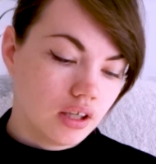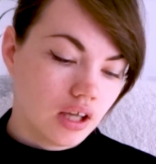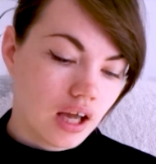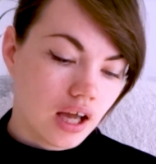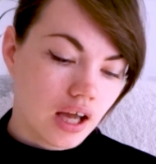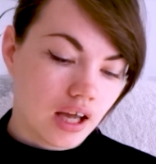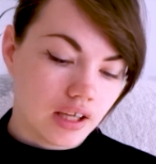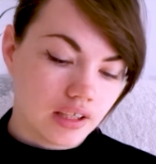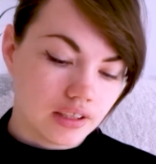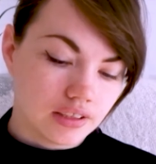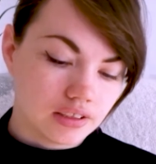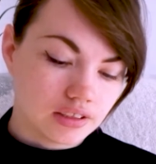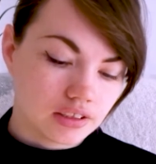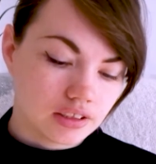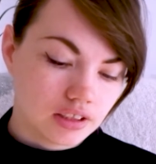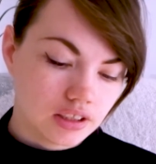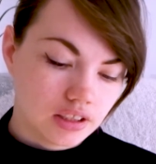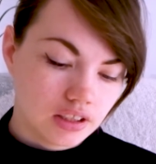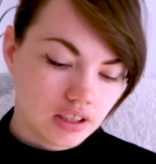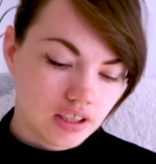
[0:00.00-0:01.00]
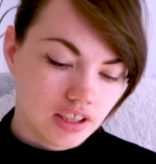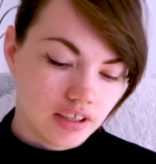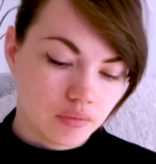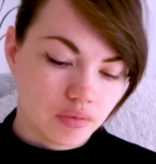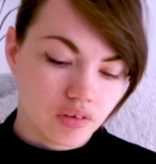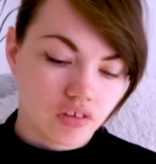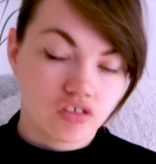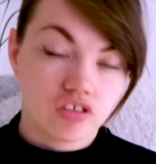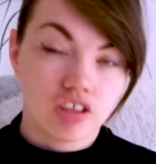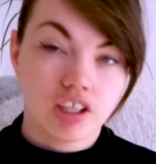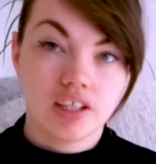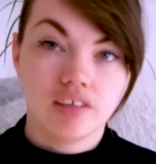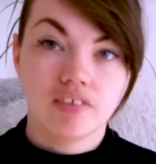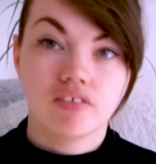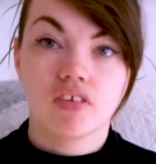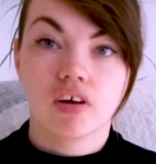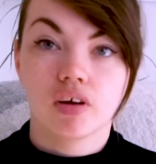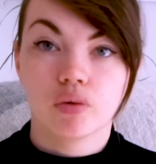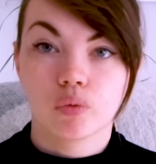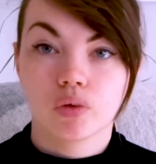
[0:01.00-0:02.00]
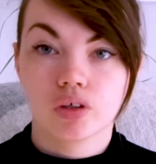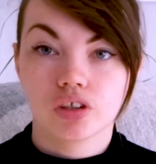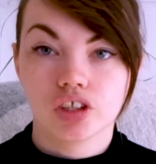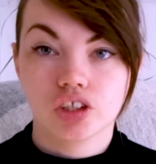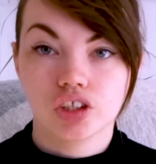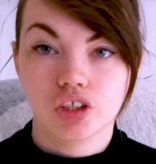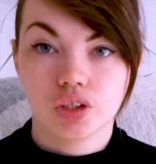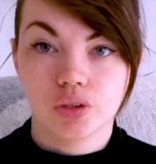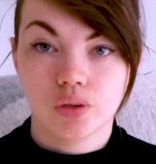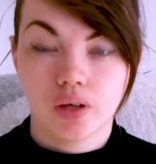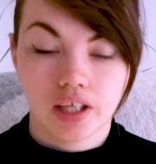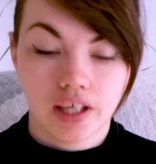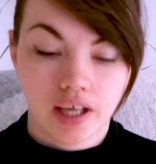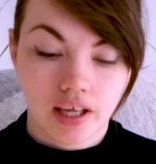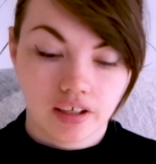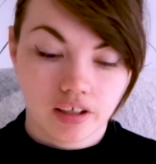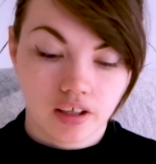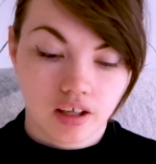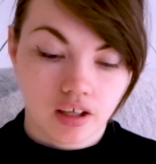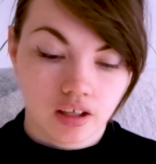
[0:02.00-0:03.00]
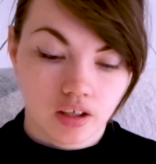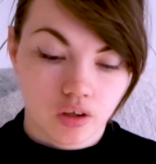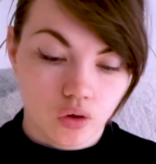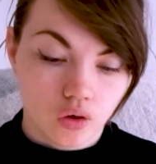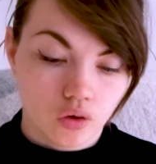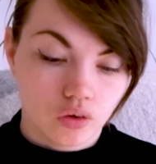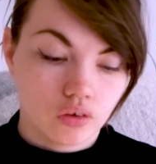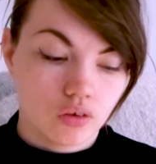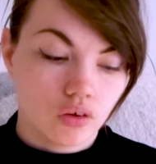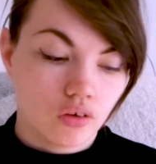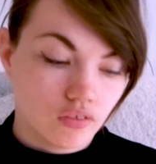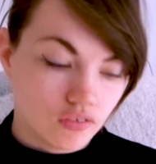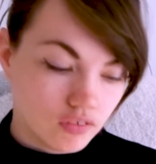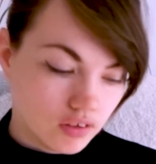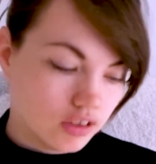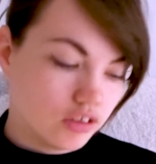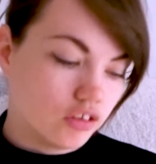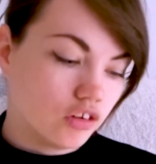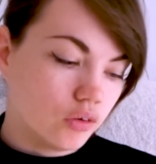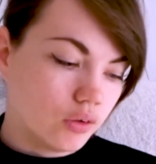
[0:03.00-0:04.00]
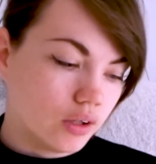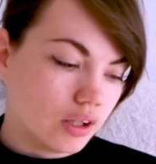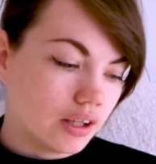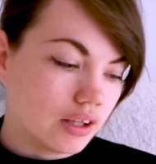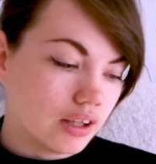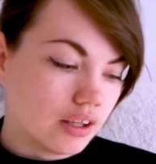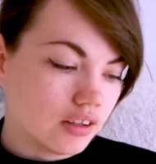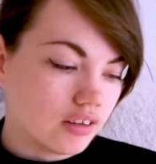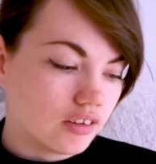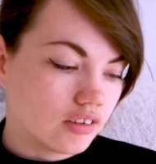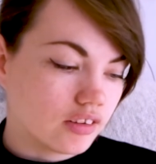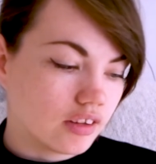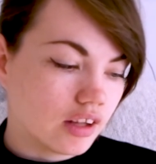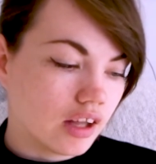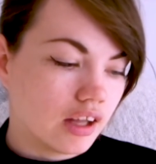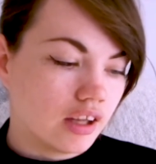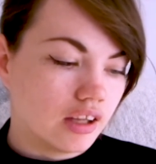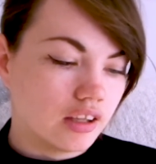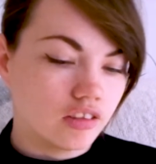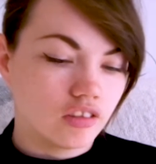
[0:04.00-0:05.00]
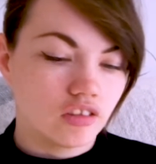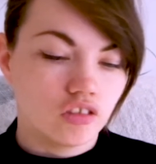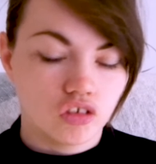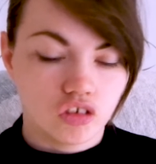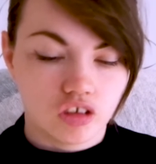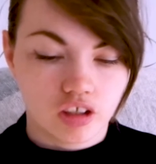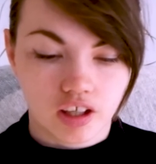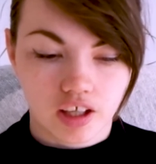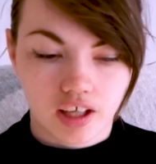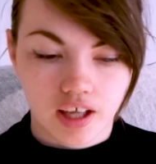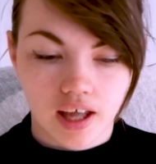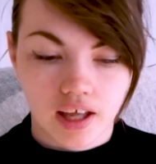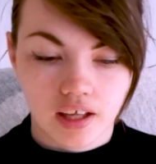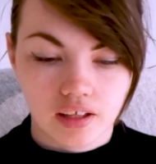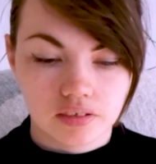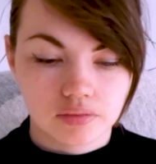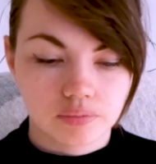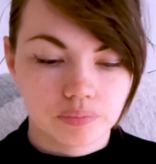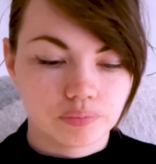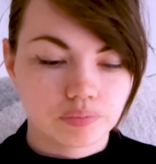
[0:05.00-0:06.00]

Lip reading: and it was a really fun one to do. I had a lot of fun doing this and drawing the cat.